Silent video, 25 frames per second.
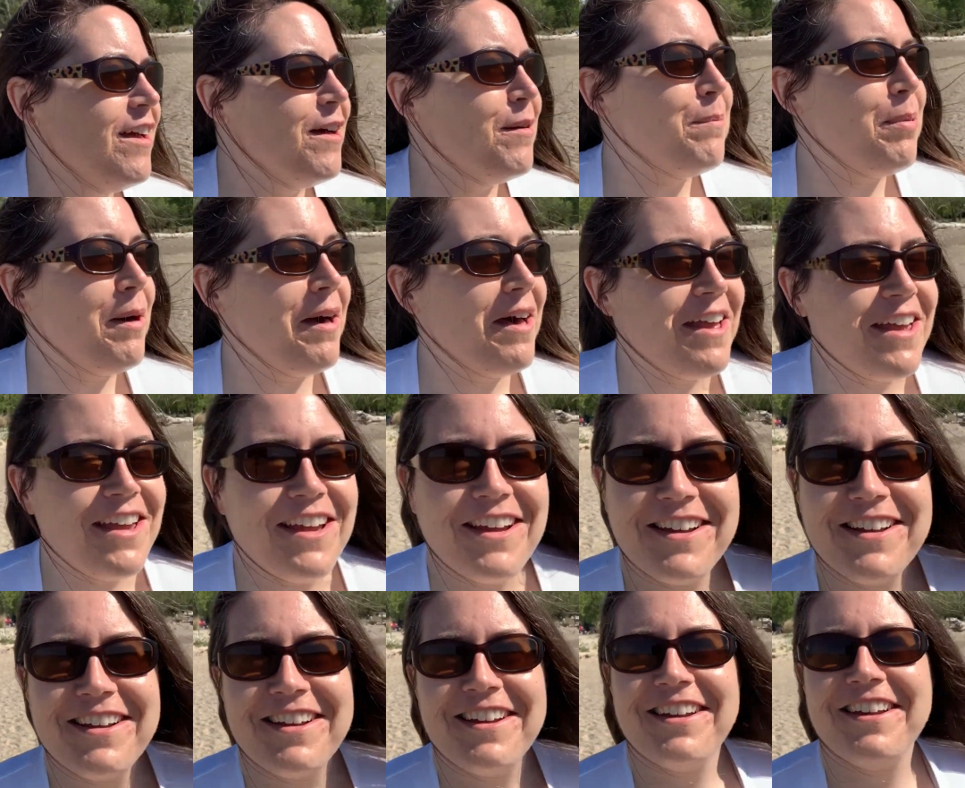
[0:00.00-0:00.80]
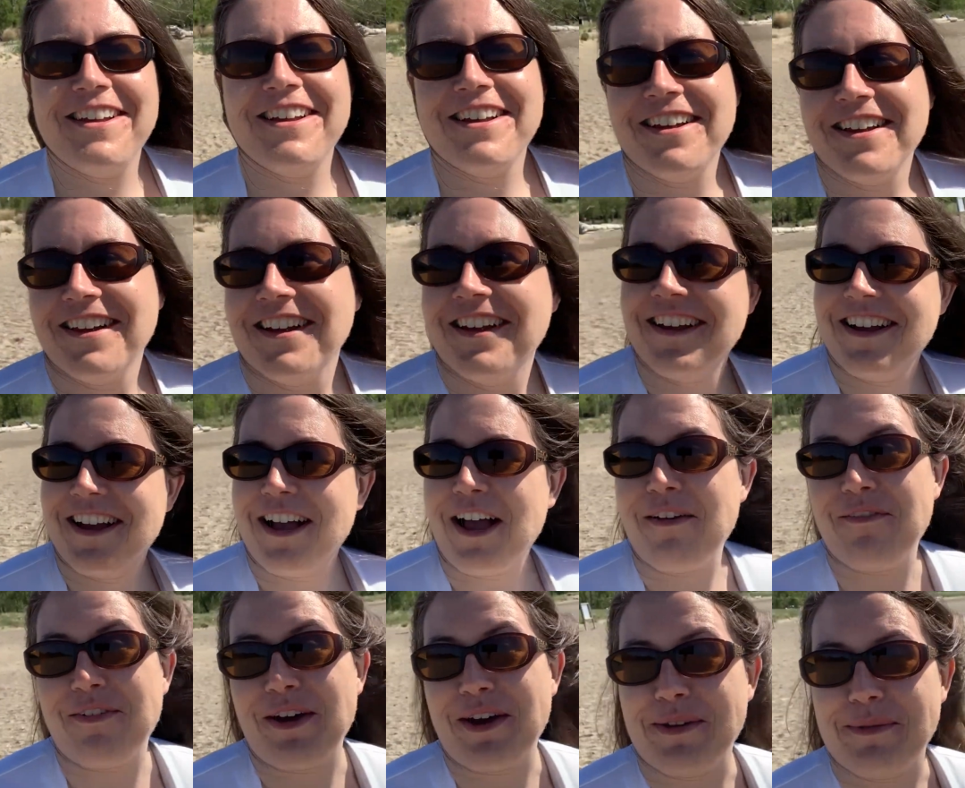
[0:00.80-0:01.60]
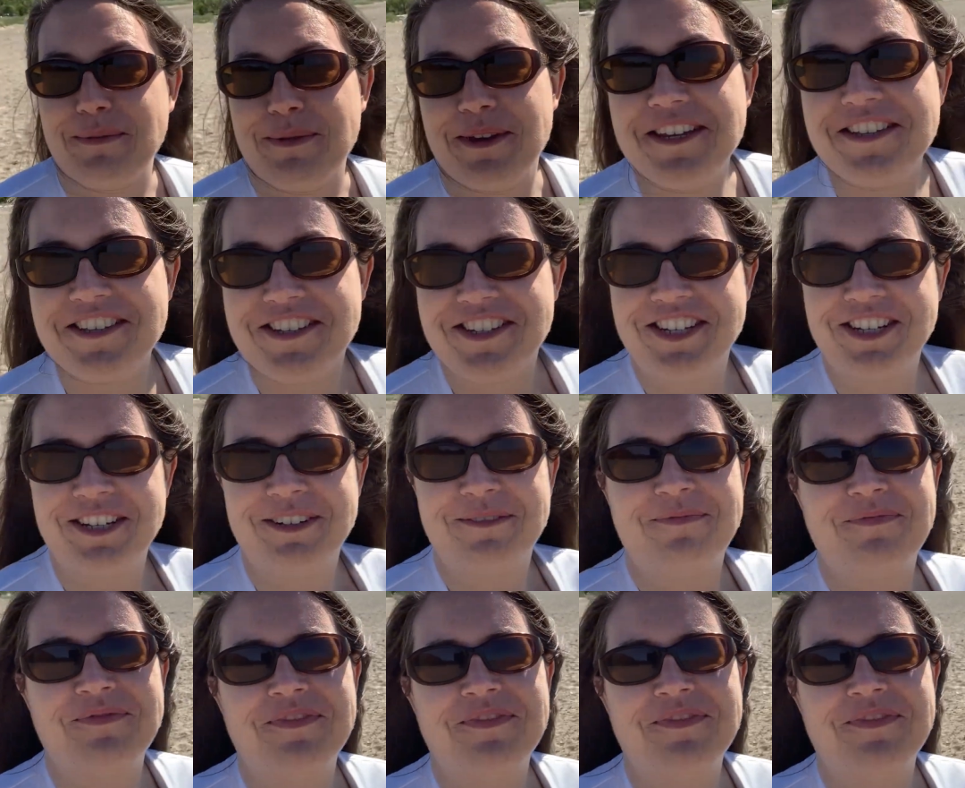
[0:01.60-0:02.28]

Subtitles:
But I found a beach.